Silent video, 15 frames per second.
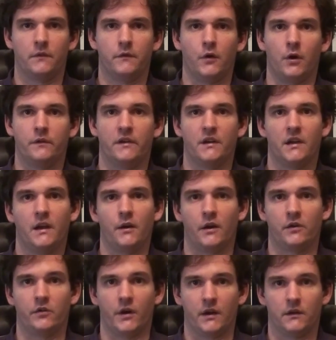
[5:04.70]
involved in a
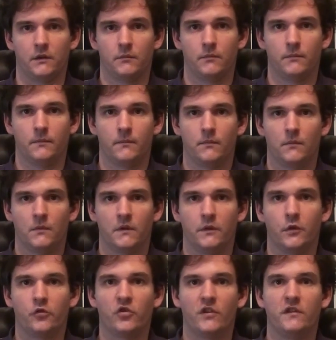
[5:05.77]
carry trade.
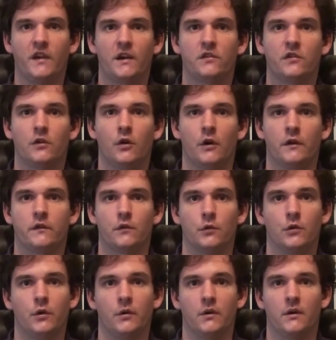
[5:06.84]
Their transaction costs are
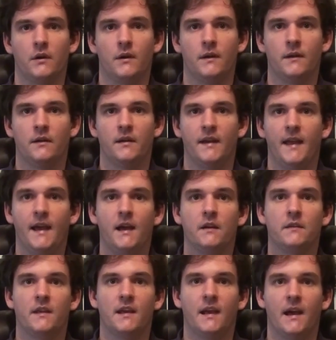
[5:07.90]
lower,
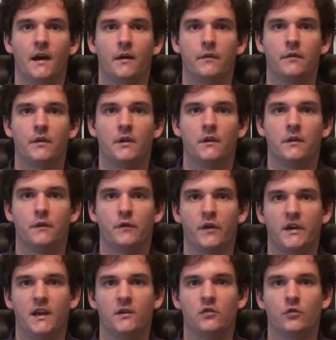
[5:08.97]
and they have the
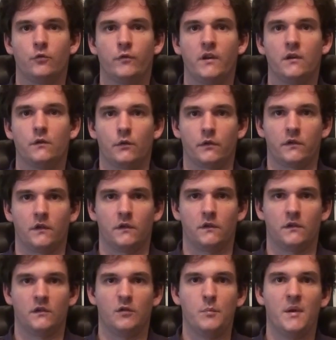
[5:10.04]
financial
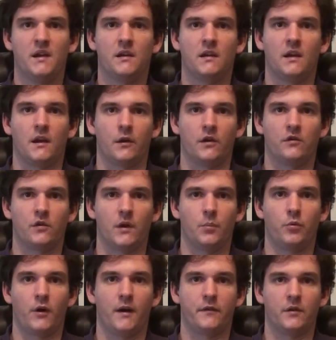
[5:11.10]
resources to make a carry trade
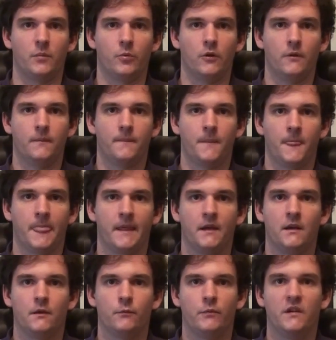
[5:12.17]
profitable.
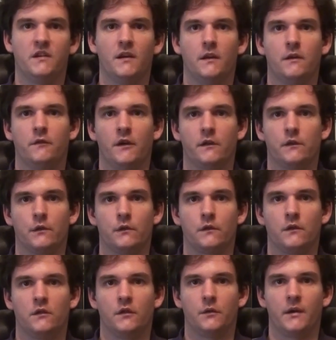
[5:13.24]
Retail investors
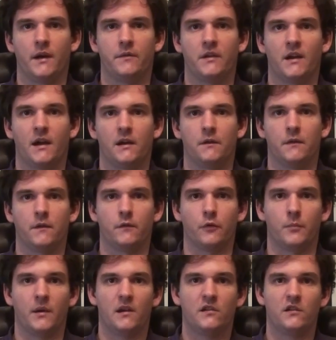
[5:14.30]
don't have the kind of
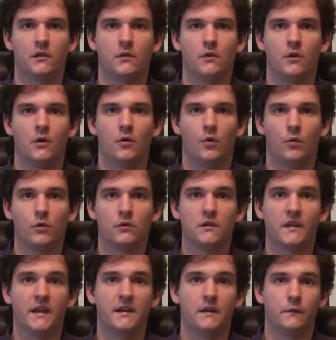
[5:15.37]
information or
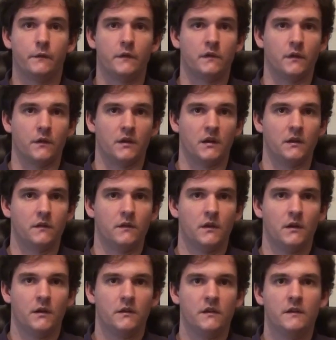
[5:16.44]
lending facilities
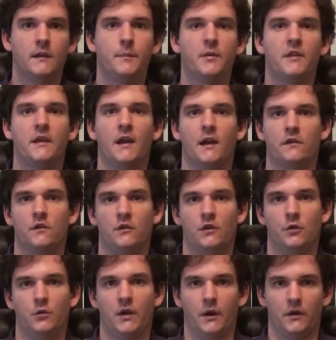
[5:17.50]
to typically
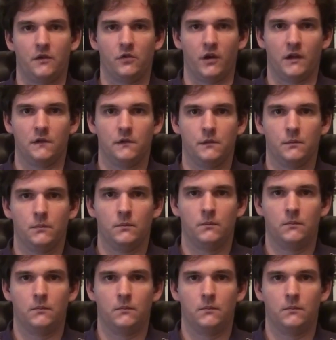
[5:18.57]
execute carry trades.